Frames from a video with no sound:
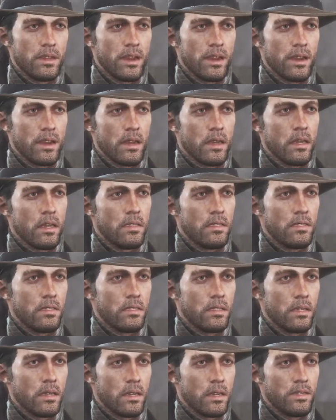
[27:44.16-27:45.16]
Listen,
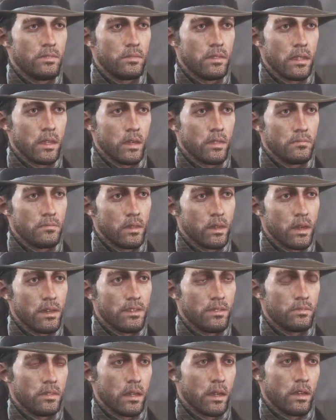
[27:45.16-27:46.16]
I've got a
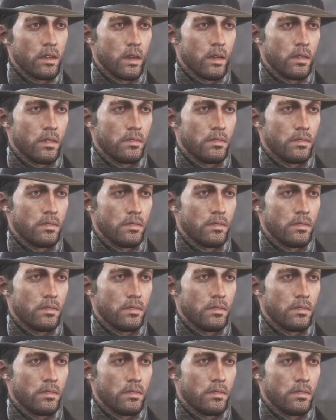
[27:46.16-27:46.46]
surprise for you.